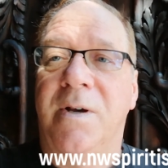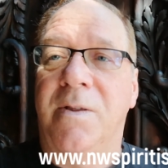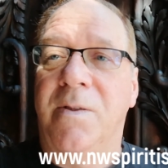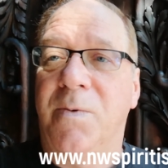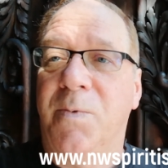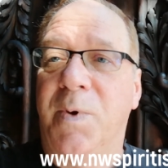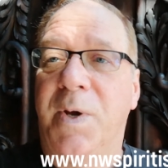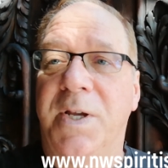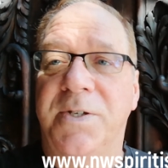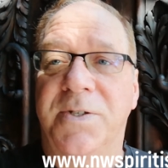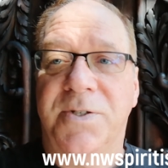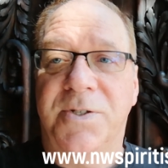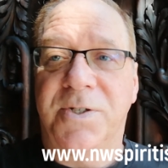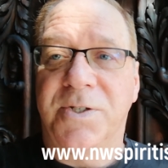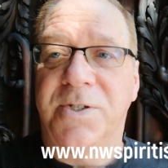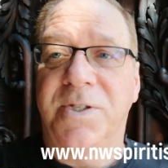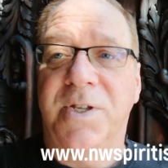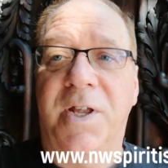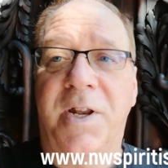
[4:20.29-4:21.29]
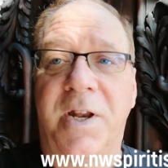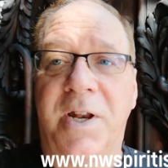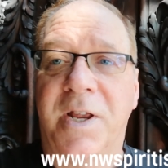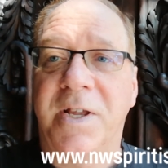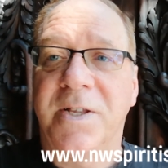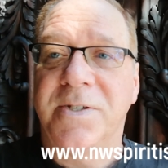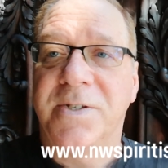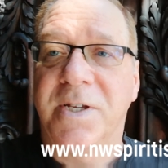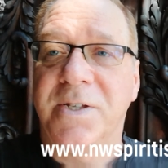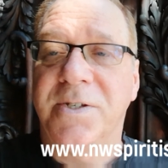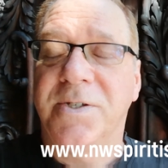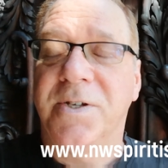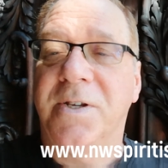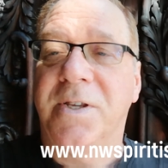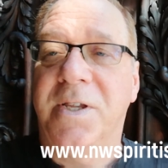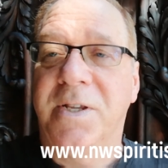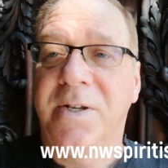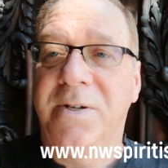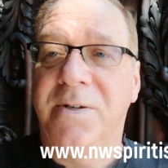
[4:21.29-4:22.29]
Otherwise, it's just 99 cents on
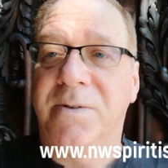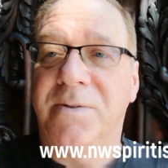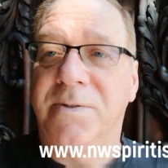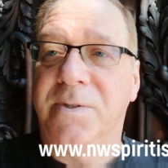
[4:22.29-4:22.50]
Kindle.